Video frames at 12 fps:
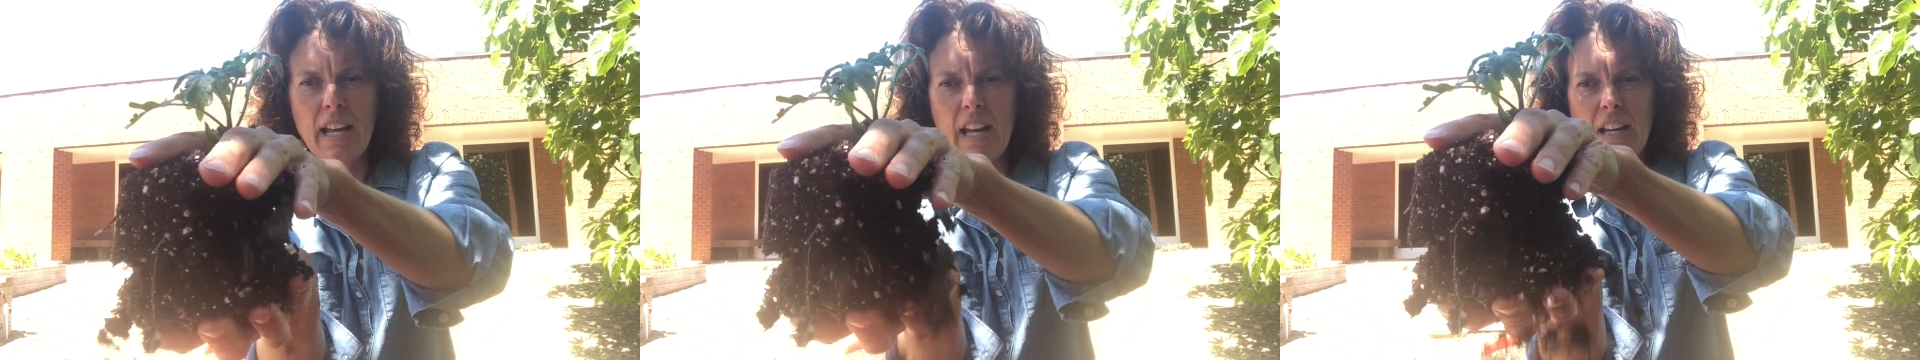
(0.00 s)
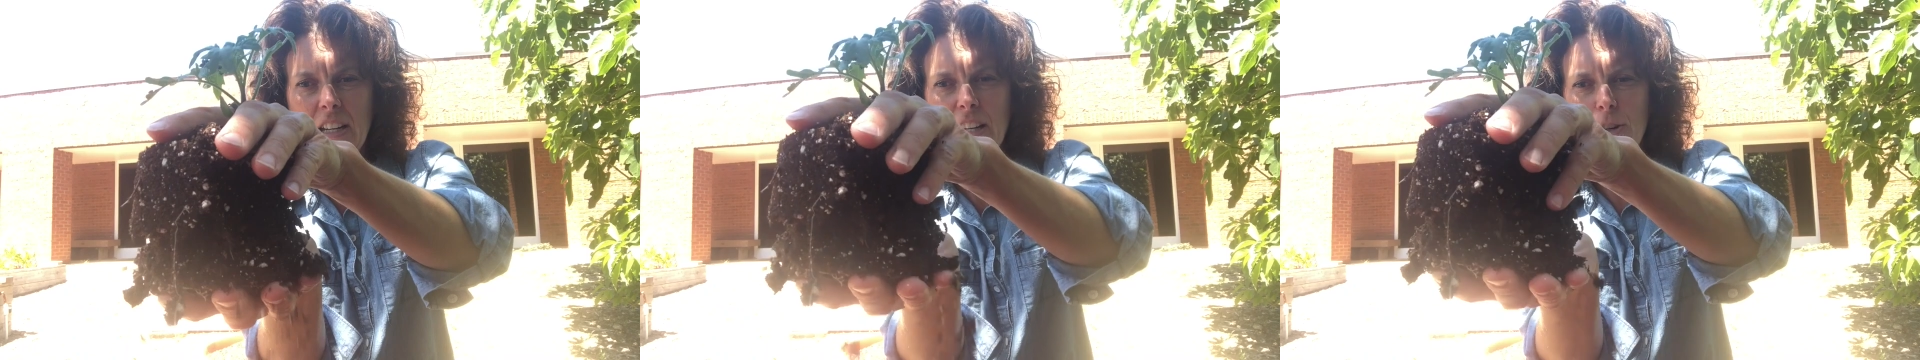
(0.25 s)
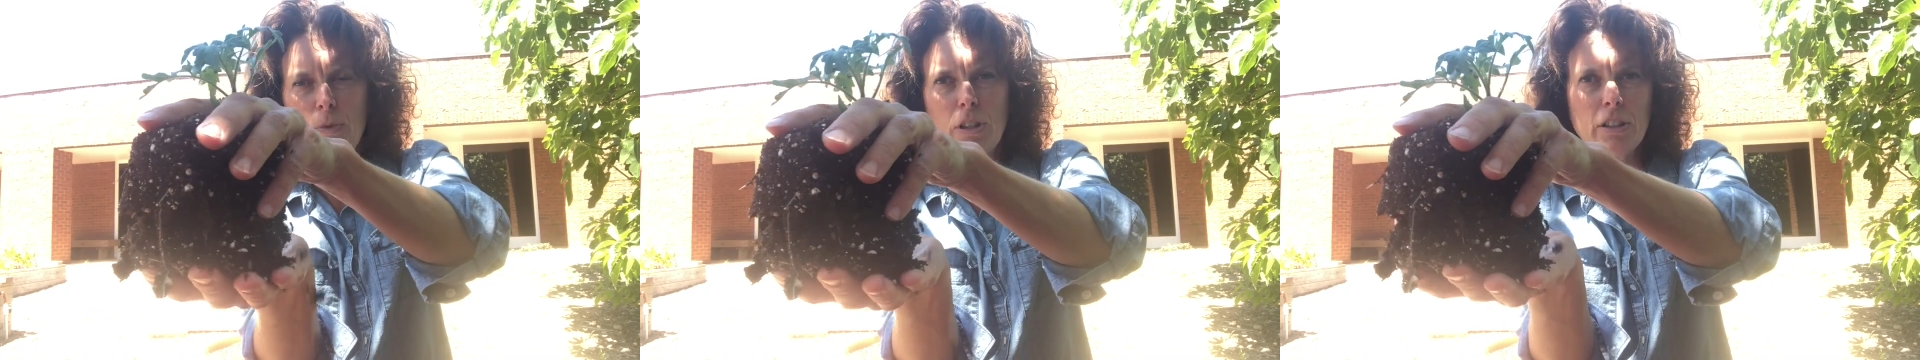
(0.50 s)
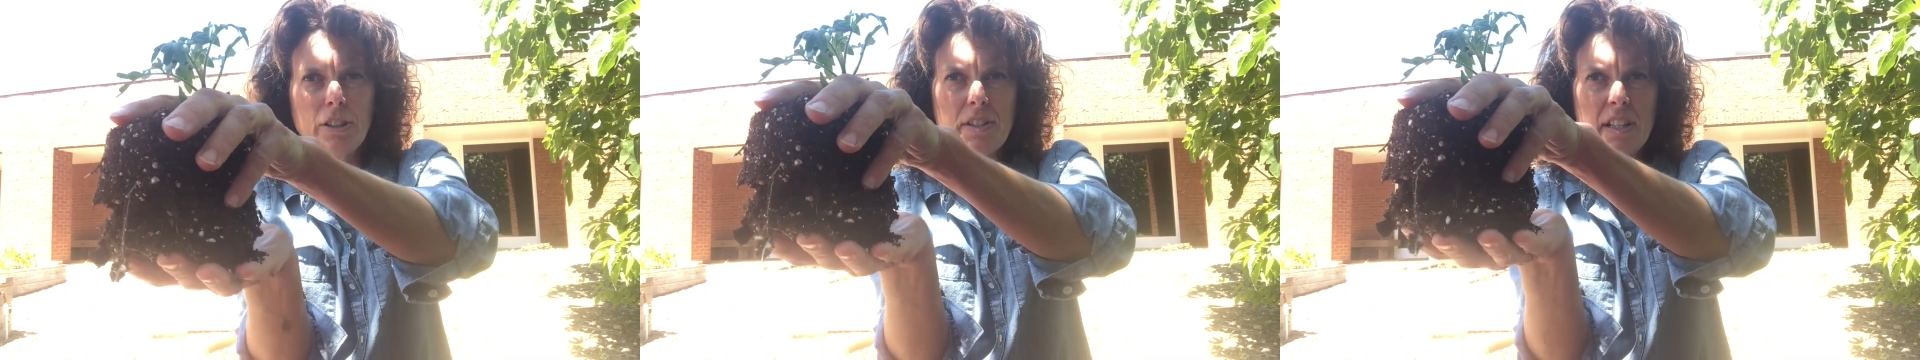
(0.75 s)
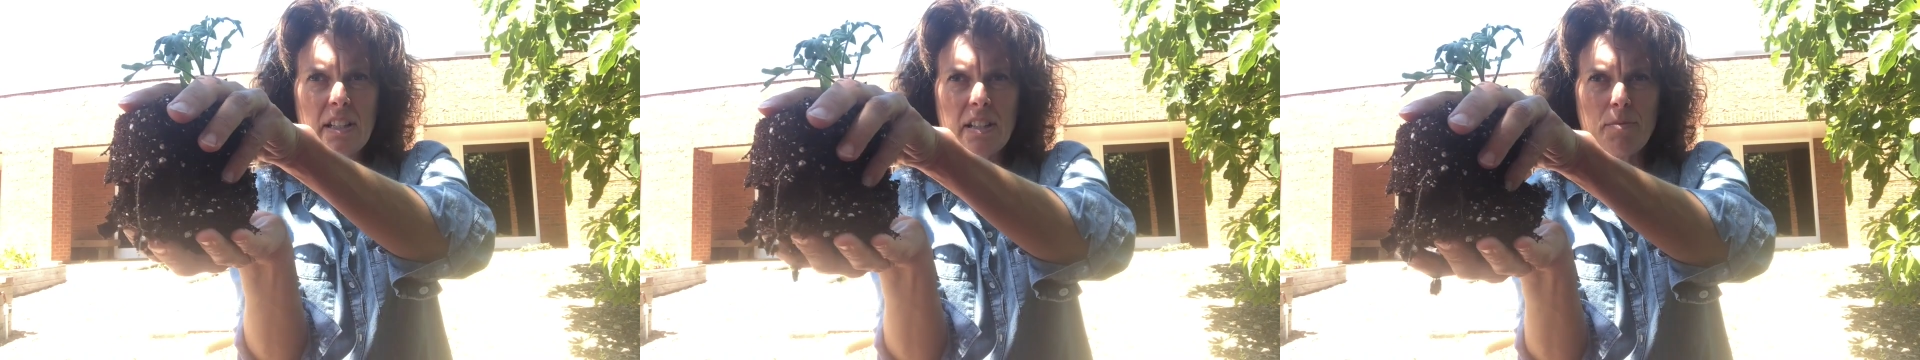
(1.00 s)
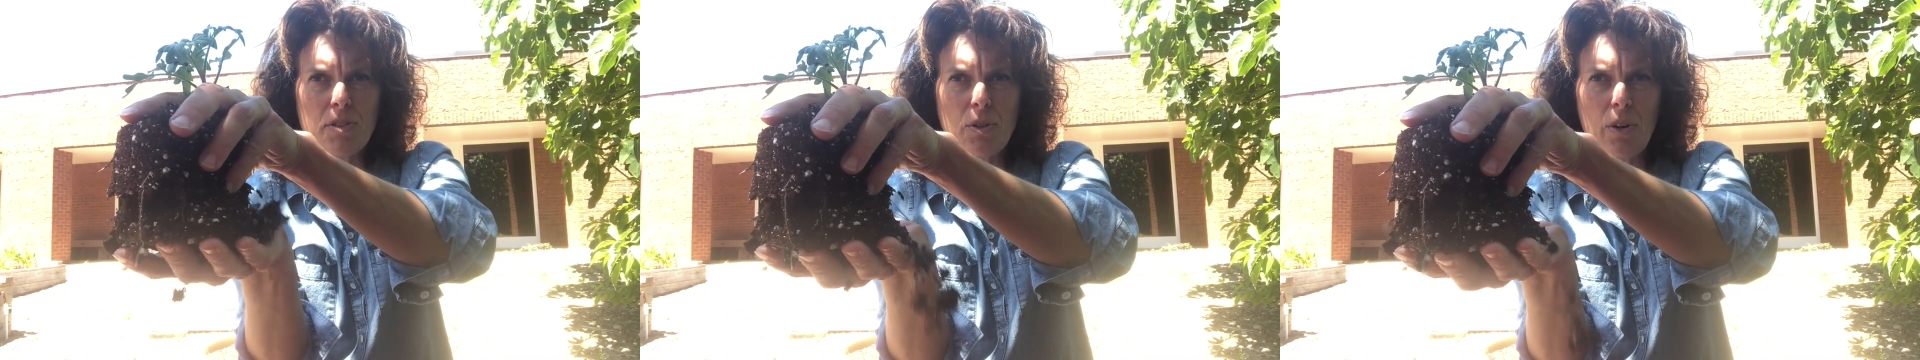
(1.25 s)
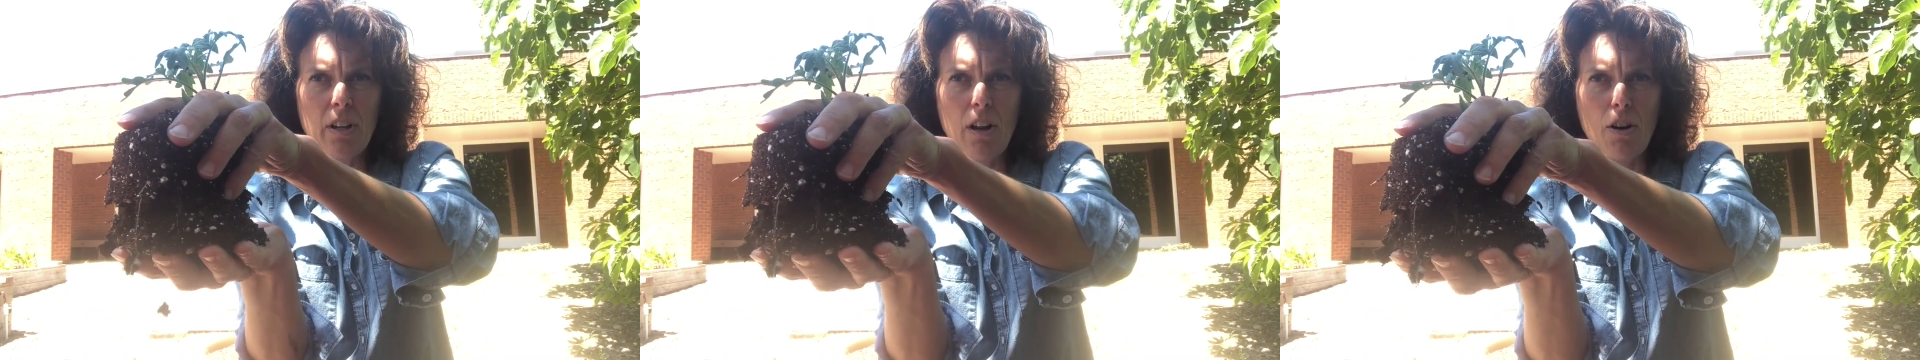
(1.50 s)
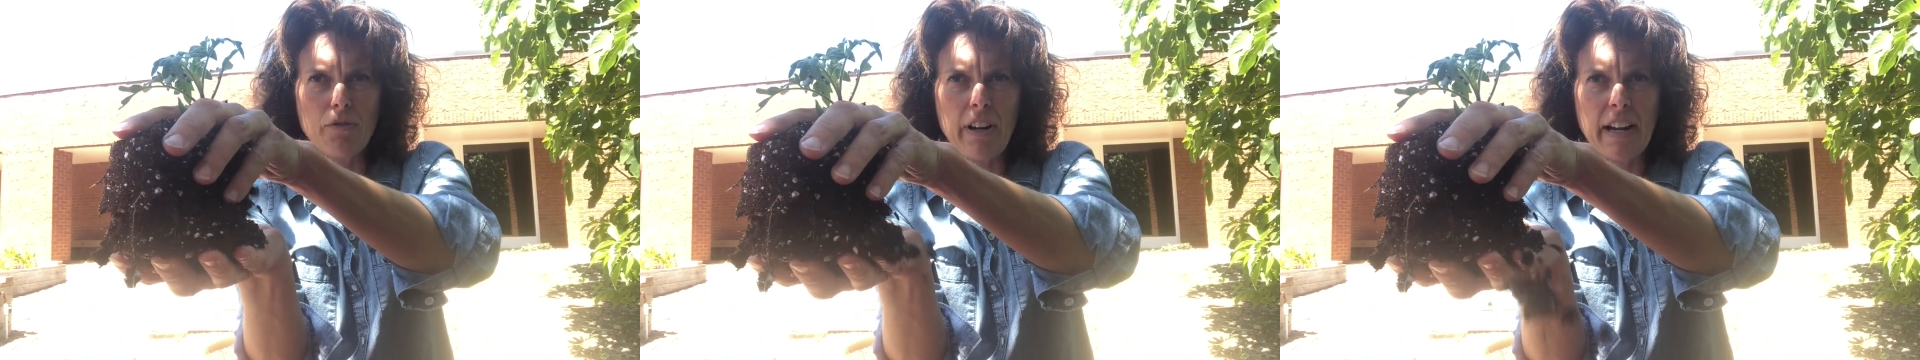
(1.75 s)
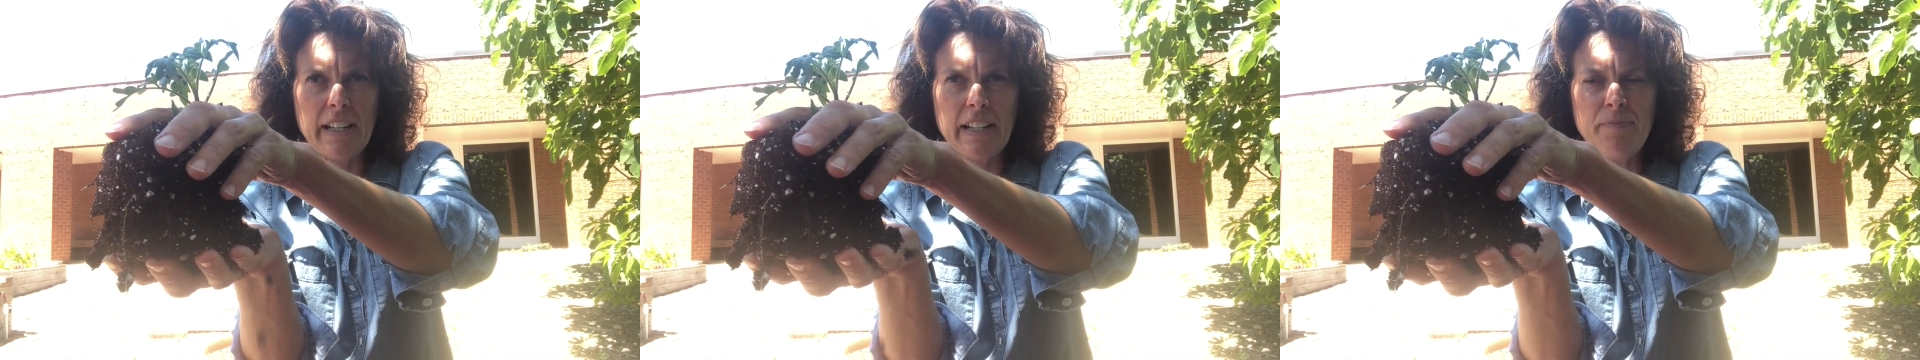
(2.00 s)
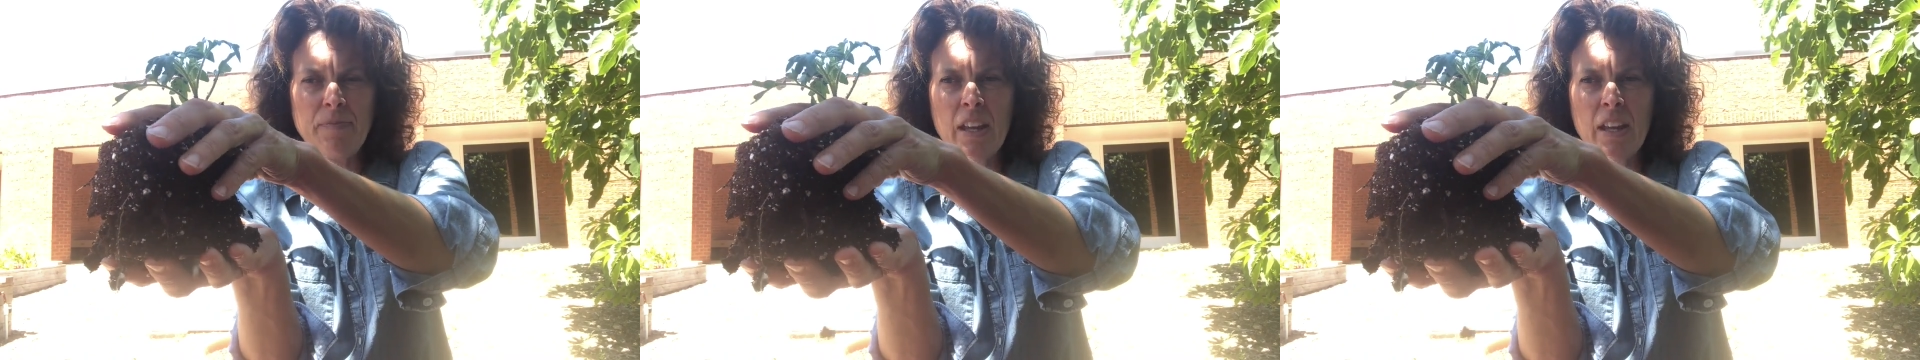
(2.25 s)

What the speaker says: and here we're losing some soil already.